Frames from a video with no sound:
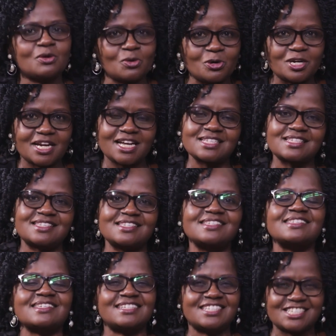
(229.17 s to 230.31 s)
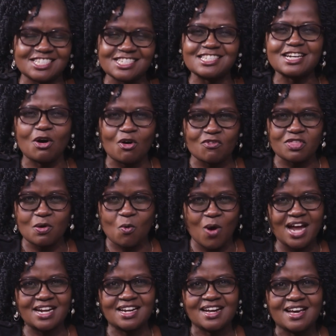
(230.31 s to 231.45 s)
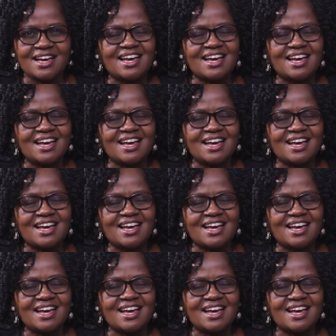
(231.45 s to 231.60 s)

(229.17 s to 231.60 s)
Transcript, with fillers: Glorious, he's a teacher of the word.